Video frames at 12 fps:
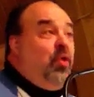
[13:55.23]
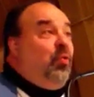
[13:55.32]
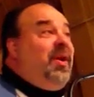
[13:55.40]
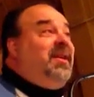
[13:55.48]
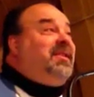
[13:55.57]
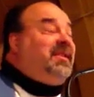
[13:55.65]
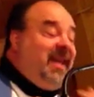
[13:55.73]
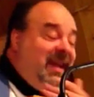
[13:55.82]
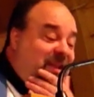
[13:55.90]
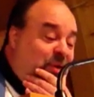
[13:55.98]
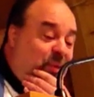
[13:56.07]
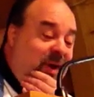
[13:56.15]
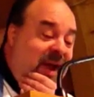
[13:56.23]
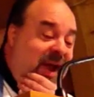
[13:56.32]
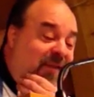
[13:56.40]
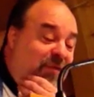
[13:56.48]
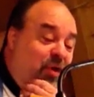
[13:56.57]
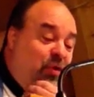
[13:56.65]
We see that we
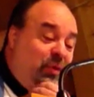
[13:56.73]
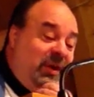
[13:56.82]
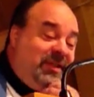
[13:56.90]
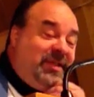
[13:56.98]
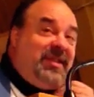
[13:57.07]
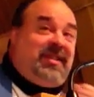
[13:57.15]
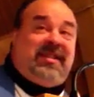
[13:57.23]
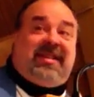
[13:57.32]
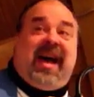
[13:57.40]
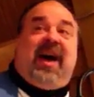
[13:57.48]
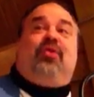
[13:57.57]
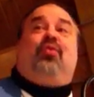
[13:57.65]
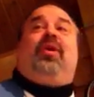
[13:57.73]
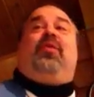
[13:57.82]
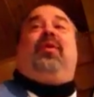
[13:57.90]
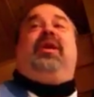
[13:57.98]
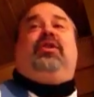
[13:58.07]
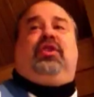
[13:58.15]
have no reason to doubt
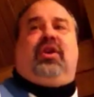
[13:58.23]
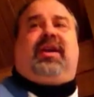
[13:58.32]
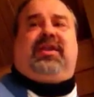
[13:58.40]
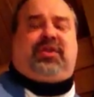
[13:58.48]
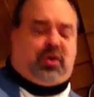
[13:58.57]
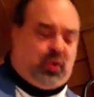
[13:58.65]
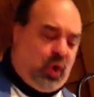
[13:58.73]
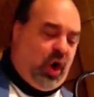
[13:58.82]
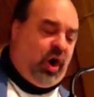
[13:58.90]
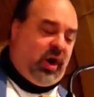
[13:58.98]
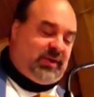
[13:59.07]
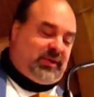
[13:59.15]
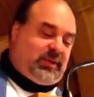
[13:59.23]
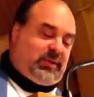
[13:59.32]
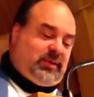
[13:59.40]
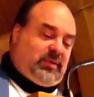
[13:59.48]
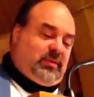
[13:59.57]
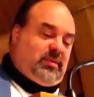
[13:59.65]
when we look at the
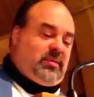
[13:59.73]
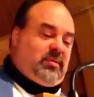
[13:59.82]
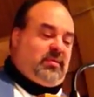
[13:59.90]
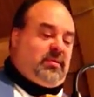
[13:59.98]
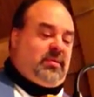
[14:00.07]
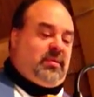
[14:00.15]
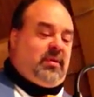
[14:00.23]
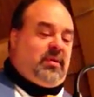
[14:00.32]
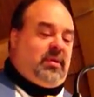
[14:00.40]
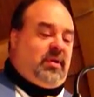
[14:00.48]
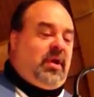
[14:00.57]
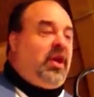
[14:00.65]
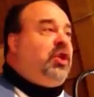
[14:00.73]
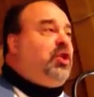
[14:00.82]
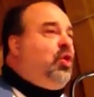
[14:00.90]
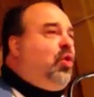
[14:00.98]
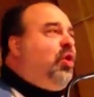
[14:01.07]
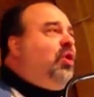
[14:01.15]
cross.
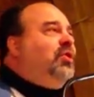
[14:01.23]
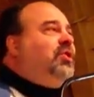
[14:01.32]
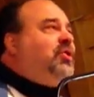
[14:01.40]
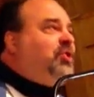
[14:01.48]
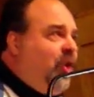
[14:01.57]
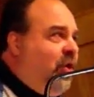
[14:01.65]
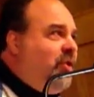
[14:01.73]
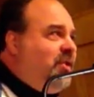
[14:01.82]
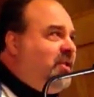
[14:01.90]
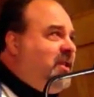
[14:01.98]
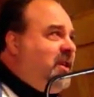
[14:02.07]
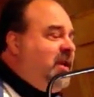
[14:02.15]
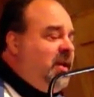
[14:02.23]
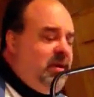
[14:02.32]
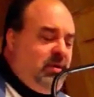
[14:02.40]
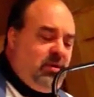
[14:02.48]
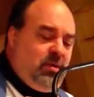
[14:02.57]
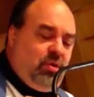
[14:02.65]
Your
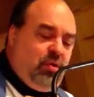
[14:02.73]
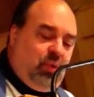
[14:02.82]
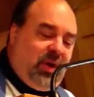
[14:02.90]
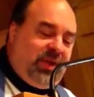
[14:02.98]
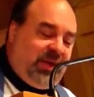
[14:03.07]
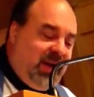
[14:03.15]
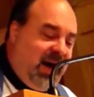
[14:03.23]
certainty with